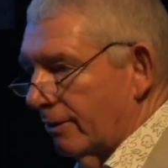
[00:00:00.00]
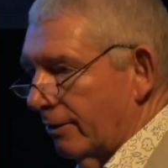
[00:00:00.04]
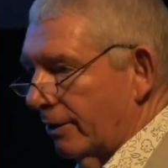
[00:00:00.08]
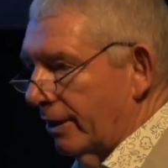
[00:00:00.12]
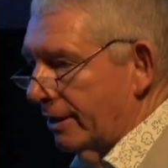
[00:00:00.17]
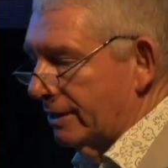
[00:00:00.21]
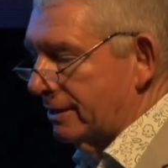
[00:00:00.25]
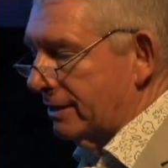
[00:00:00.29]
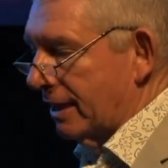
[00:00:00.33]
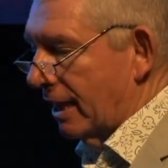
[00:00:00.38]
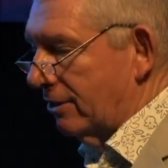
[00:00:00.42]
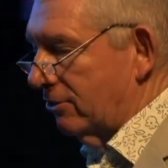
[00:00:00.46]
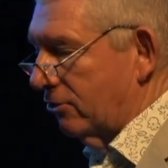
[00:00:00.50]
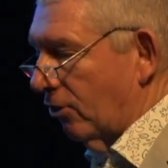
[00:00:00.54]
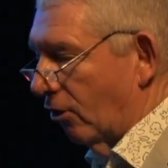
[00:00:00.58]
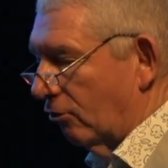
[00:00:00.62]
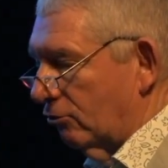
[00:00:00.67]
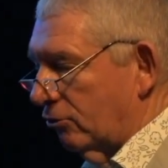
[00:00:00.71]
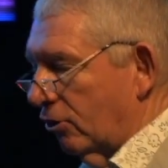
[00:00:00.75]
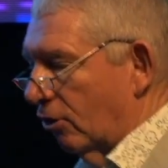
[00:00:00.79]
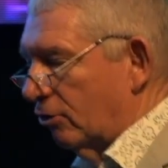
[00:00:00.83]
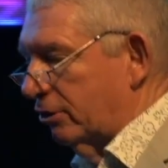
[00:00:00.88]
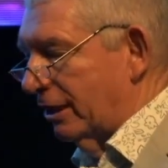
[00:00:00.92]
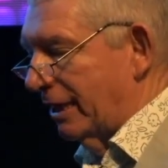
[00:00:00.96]
They said,
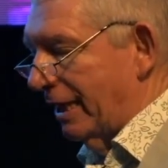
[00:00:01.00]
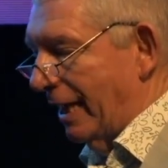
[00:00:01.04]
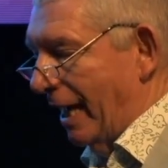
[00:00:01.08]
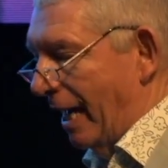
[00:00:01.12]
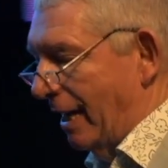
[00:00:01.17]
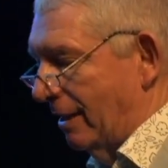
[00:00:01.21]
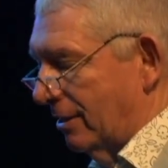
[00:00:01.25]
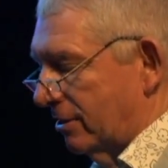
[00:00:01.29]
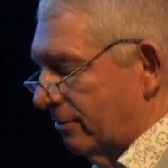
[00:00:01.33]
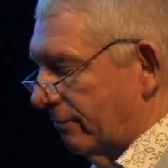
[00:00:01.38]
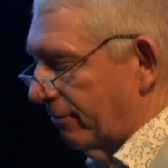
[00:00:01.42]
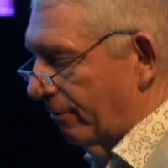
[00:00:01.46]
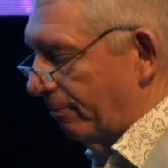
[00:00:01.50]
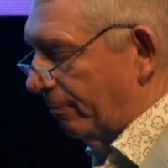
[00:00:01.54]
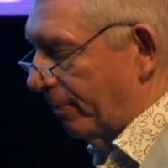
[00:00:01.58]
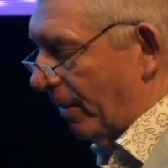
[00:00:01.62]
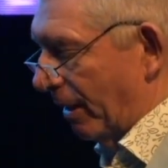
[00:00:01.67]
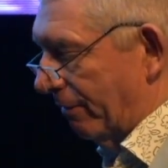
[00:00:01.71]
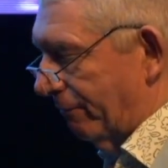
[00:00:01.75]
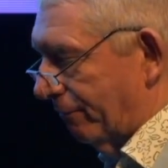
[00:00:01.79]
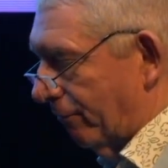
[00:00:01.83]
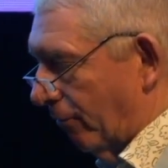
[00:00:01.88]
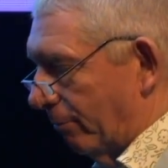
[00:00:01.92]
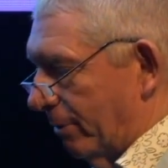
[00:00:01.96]
don't go to the ends of the
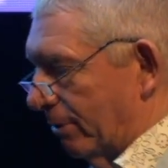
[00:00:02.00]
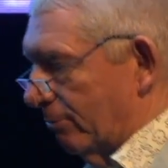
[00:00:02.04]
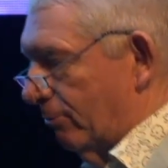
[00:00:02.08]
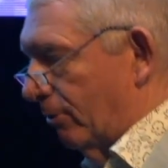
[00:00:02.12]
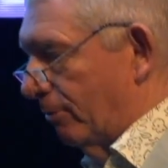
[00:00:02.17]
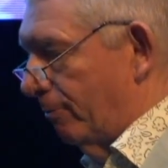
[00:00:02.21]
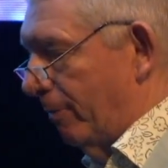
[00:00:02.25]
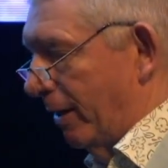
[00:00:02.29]
platform. It will